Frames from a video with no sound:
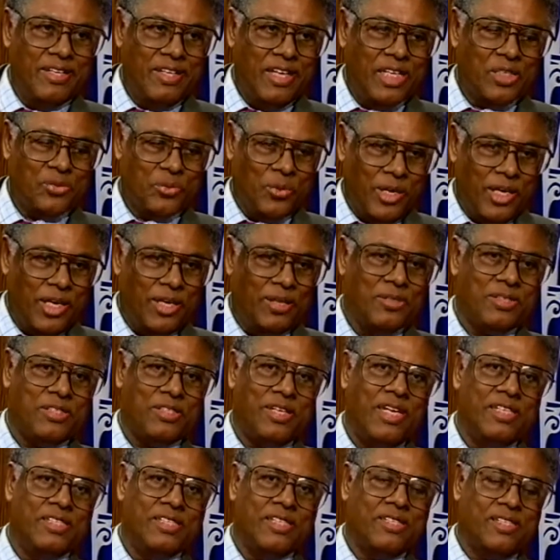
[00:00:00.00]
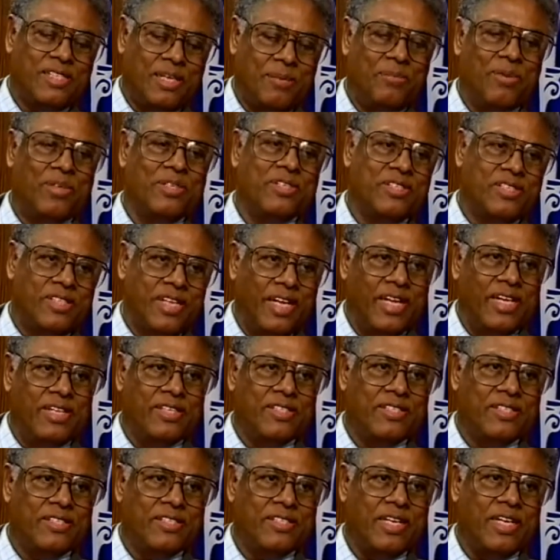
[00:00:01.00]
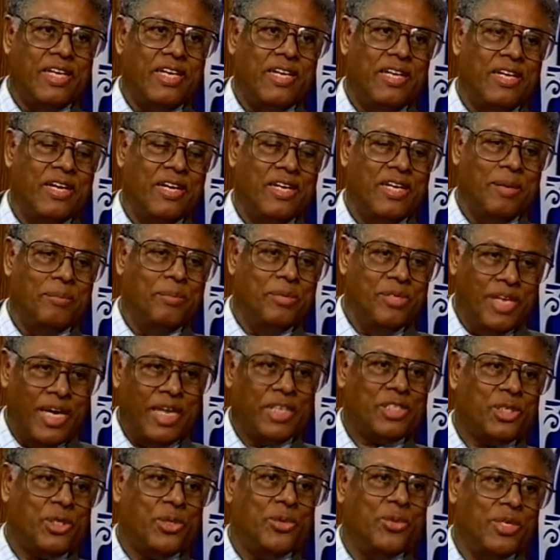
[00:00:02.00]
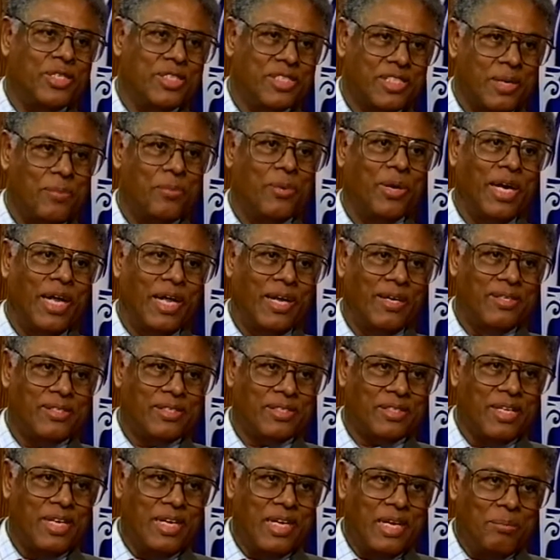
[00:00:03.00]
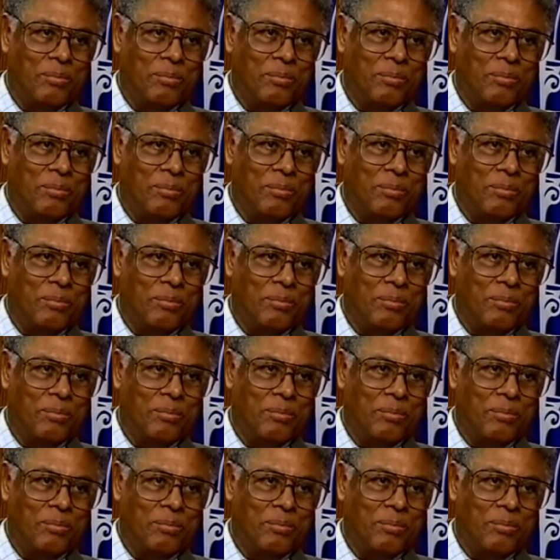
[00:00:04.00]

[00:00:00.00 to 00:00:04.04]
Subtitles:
It's one of those things that someone says that he objects to in someone else,